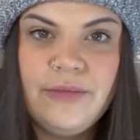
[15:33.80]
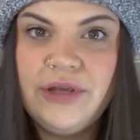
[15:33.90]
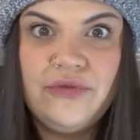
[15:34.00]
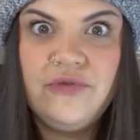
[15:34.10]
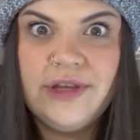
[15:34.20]

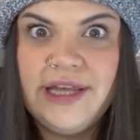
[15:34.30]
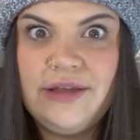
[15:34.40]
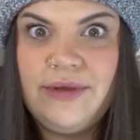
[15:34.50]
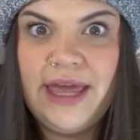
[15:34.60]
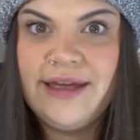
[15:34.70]
But you feel like
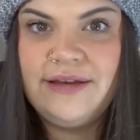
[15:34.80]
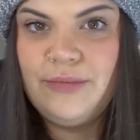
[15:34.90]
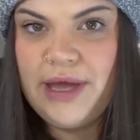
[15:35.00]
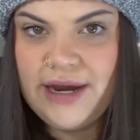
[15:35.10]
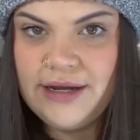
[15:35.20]
you can't, you
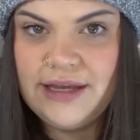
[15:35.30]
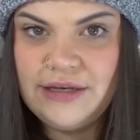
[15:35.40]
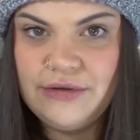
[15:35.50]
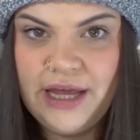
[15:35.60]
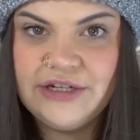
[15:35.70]
panic
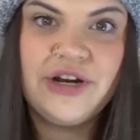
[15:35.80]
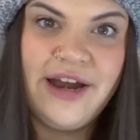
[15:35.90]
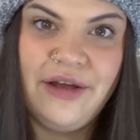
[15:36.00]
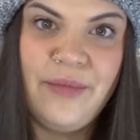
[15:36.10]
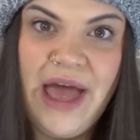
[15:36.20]
and you like try
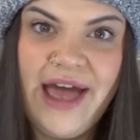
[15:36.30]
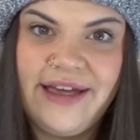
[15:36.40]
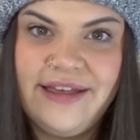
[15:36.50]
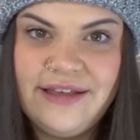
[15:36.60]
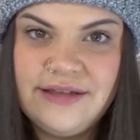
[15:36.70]
to go
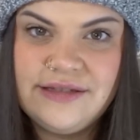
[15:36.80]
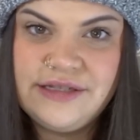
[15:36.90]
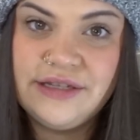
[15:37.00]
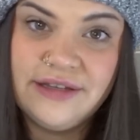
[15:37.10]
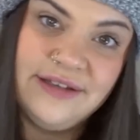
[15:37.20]
back
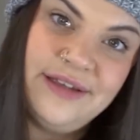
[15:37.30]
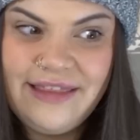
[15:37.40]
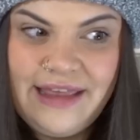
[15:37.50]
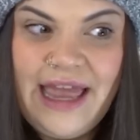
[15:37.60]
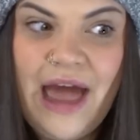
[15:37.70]
to
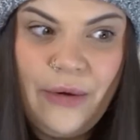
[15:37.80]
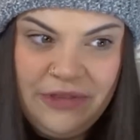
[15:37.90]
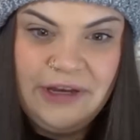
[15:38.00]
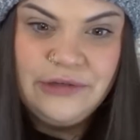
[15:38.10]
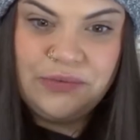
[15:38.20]
like how
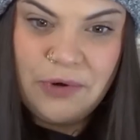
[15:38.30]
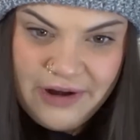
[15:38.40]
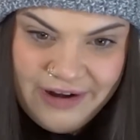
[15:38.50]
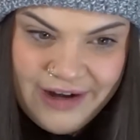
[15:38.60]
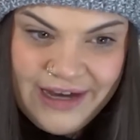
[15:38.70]
things
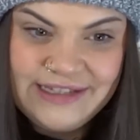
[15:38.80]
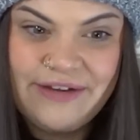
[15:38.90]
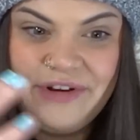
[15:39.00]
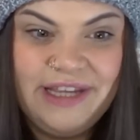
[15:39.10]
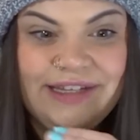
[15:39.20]
were because
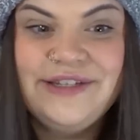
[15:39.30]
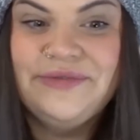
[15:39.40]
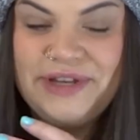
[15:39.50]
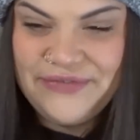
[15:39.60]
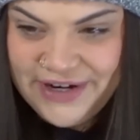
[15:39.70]
everything's
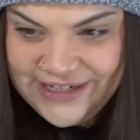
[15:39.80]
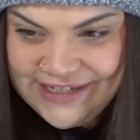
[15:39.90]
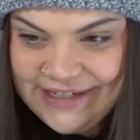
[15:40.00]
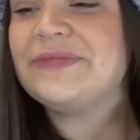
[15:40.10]
too different.